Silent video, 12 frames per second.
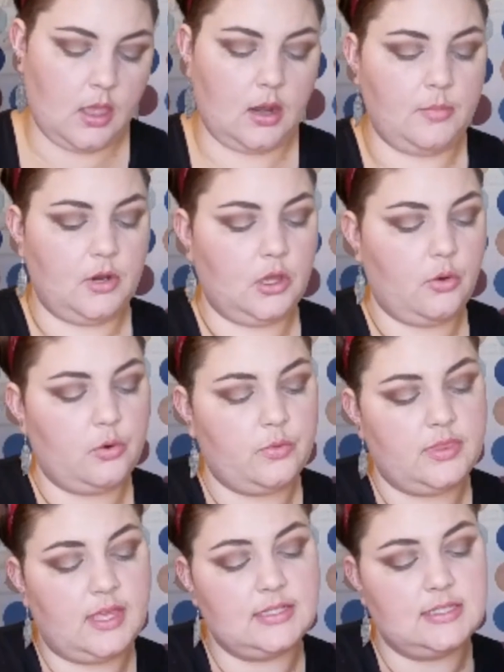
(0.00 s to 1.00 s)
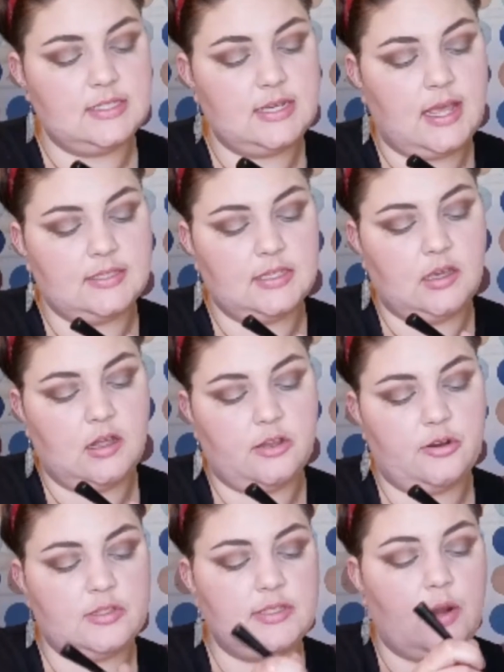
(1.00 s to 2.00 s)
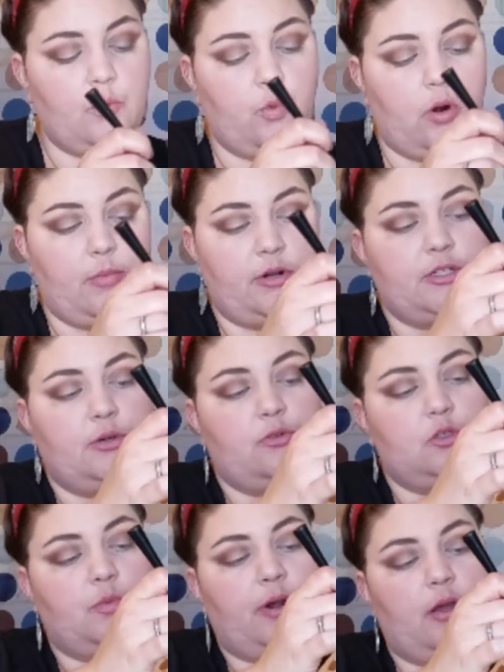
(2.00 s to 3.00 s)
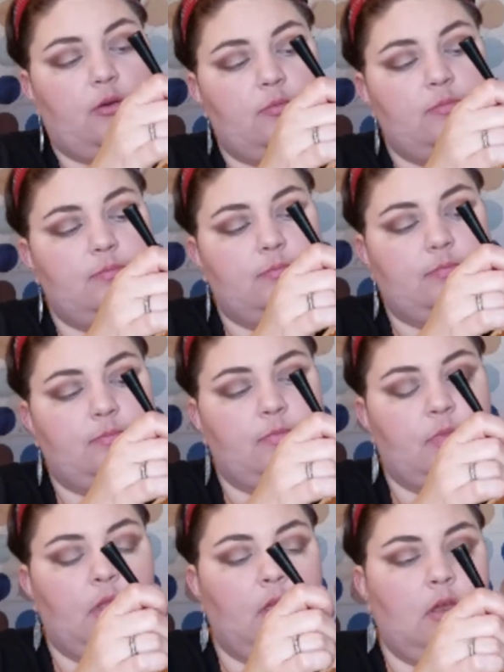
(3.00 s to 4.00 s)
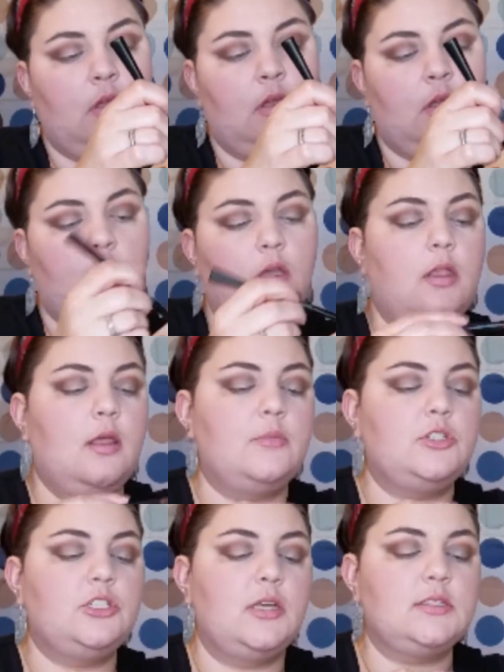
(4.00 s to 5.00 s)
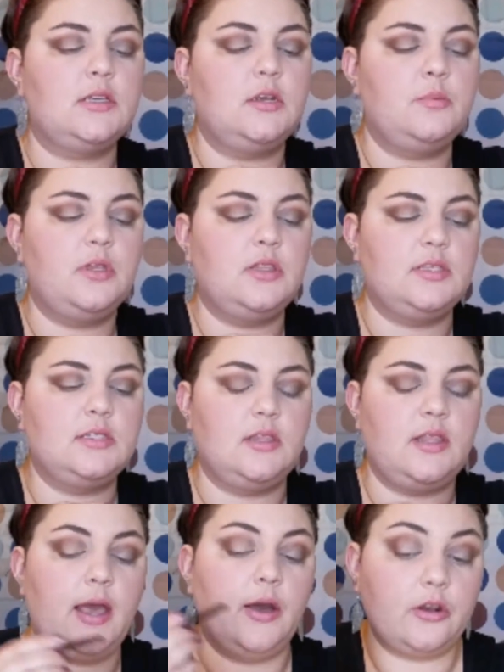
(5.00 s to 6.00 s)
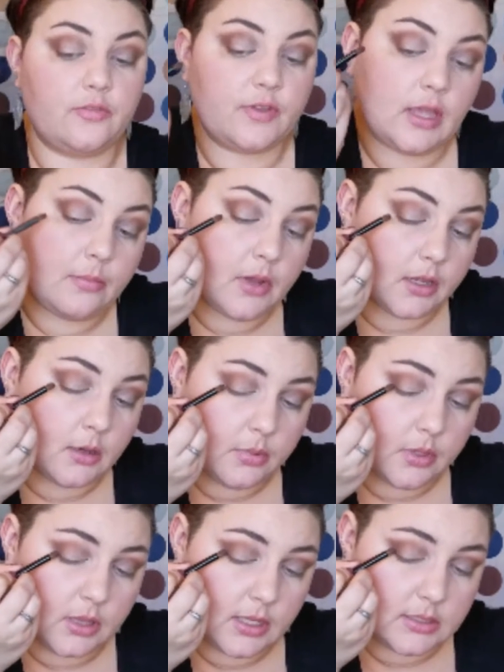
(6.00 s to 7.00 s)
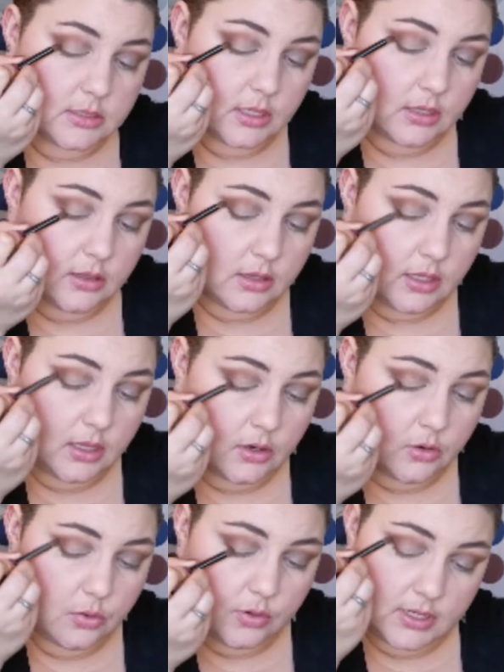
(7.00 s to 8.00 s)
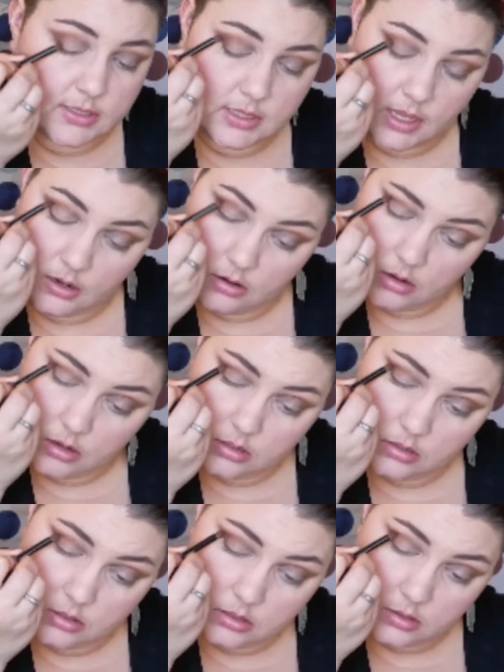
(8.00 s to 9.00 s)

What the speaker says: And I'm going to go in with that snazzy color. It's that warmer toned brown. And I'm just going to put this in the outer V. I'm not going to put this in the crease at all.